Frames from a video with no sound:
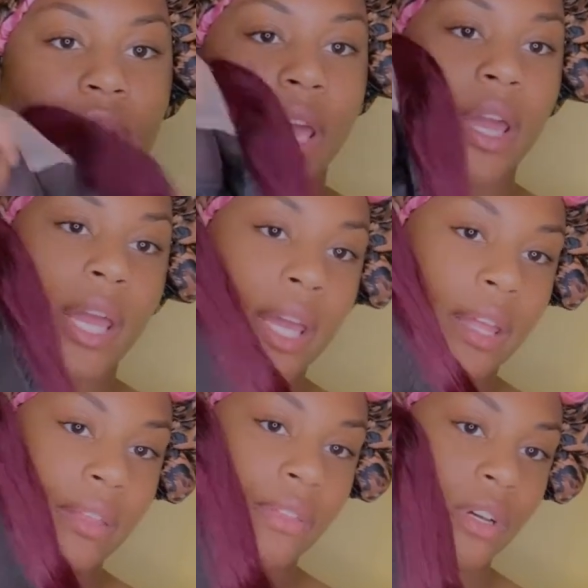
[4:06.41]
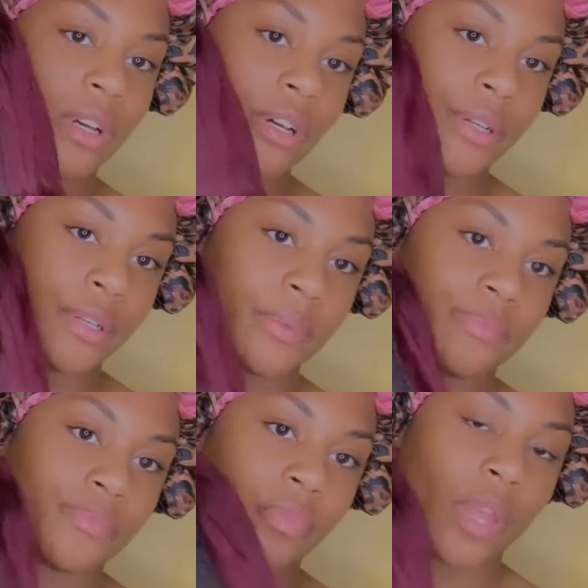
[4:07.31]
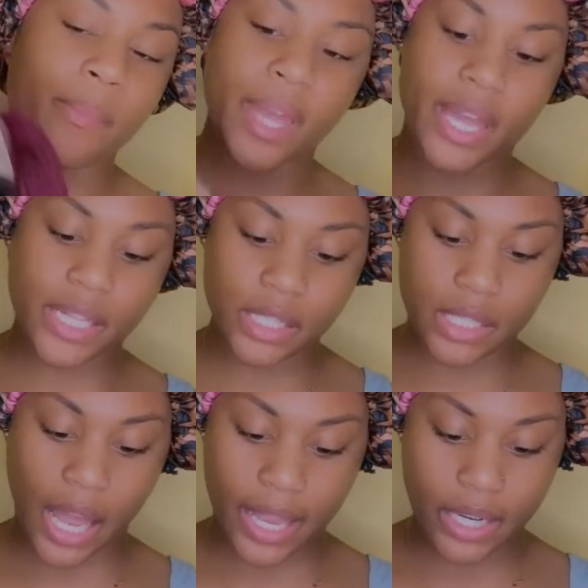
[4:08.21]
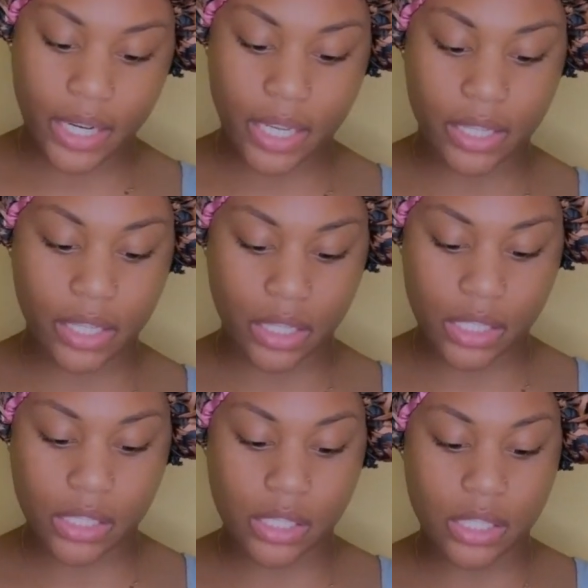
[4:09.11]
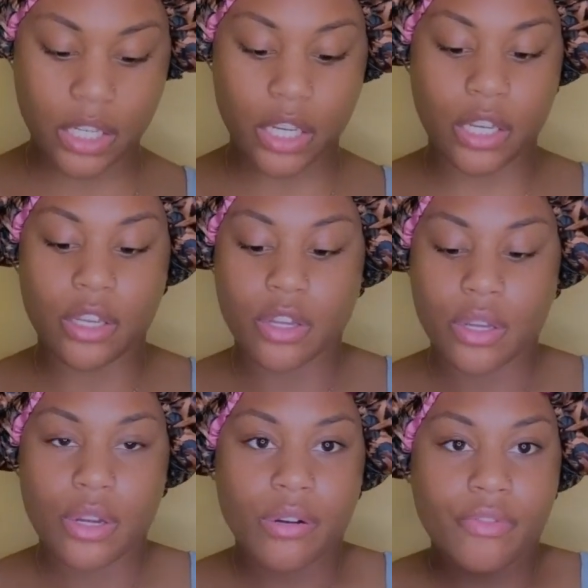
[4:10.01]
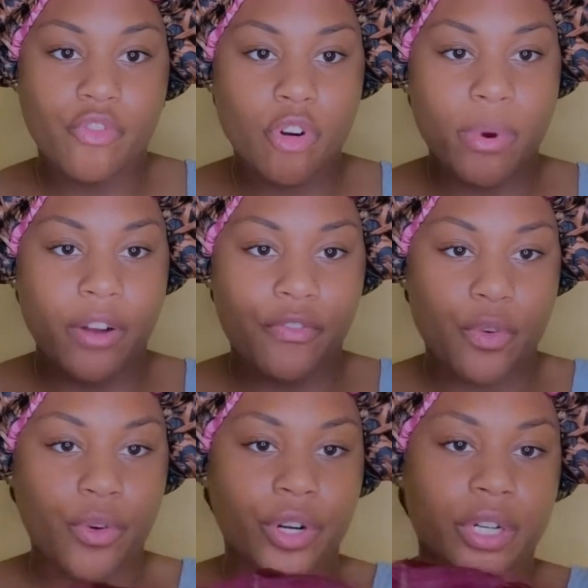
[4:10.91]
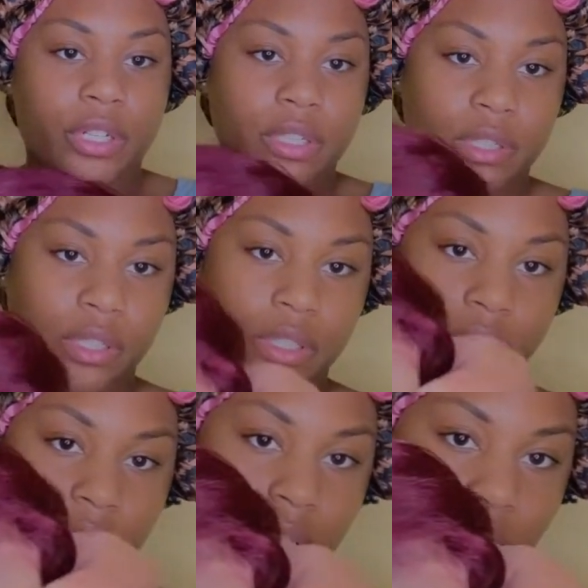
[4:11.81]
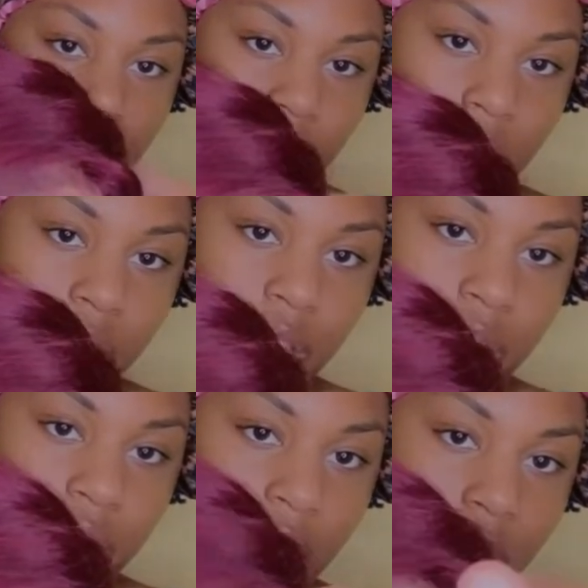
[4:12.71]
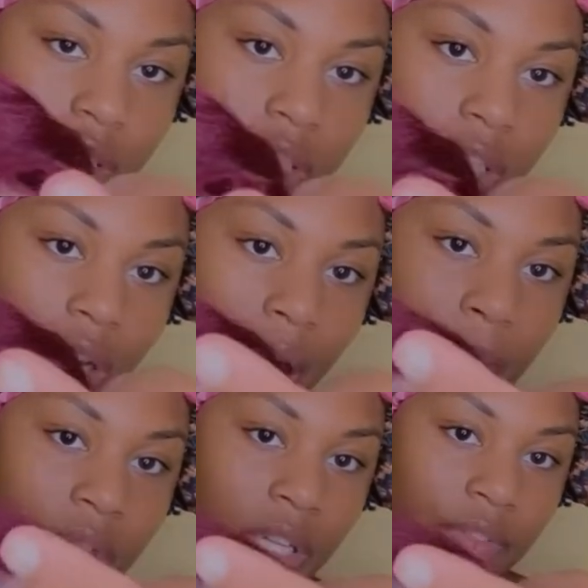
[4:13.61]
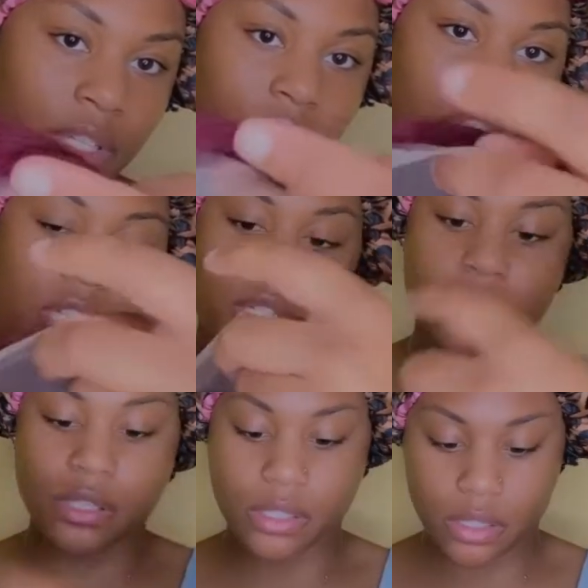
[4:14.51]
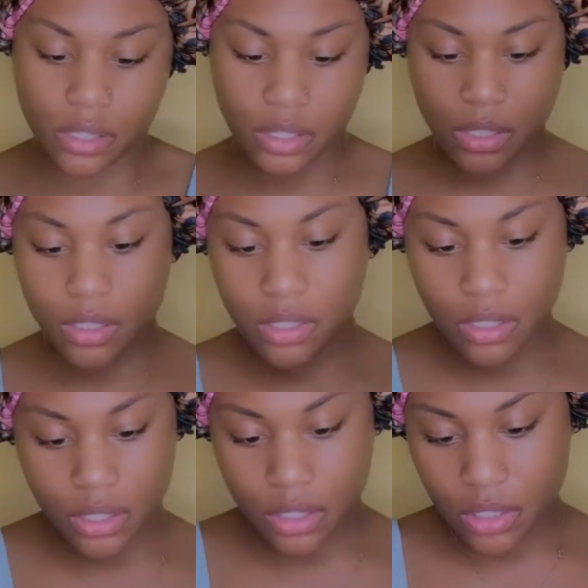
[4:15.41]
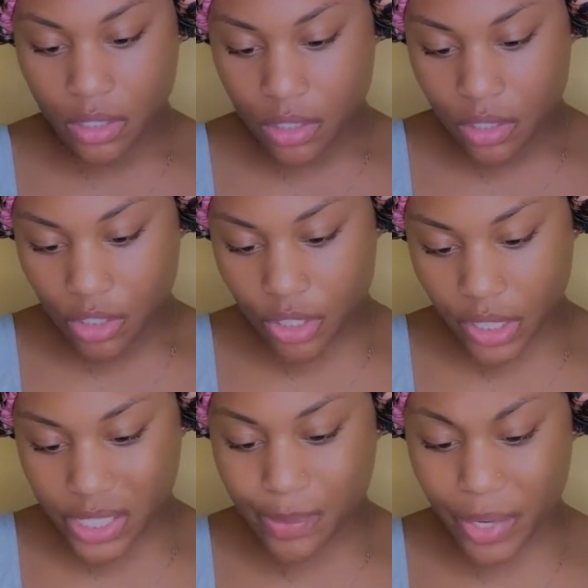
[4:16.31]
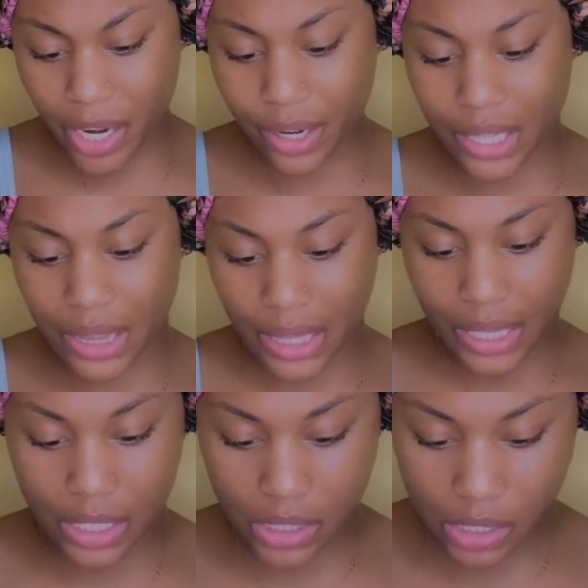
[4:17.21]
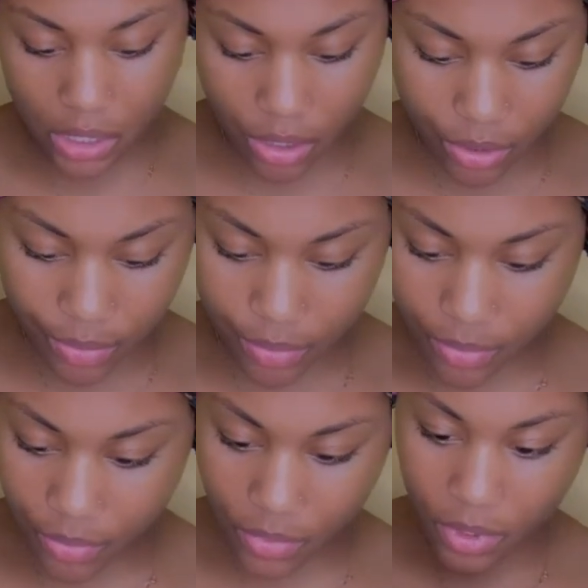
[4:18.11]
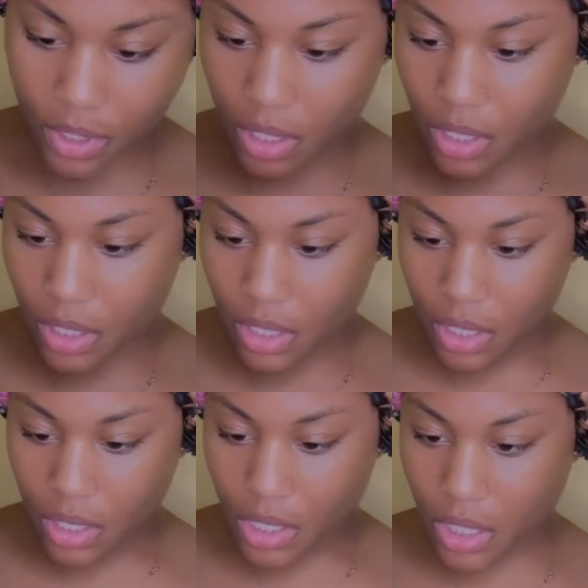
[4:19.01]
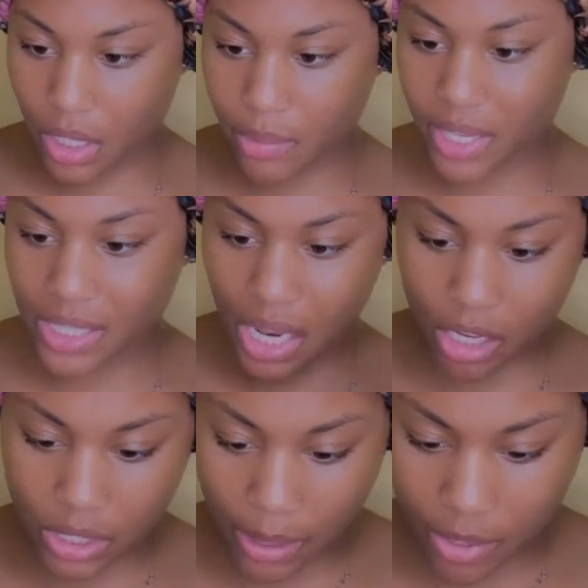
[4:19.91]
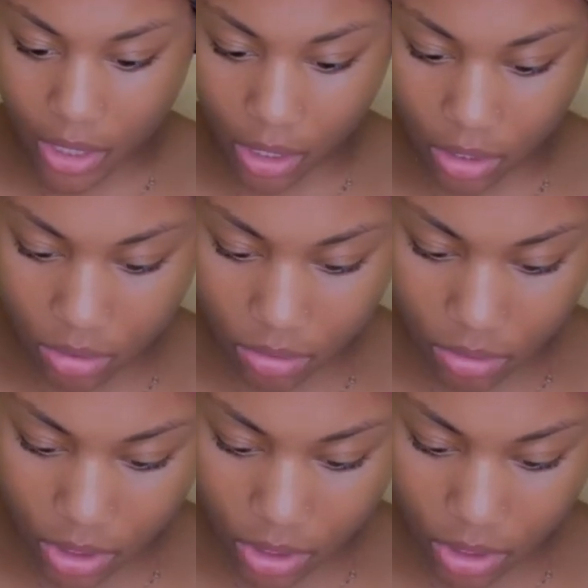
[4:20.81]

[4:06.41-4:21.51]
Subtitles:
and the band to tighten it, and then this is the 4x4 lace closure. I believe this is transparent lace. So it's not gonna take me long to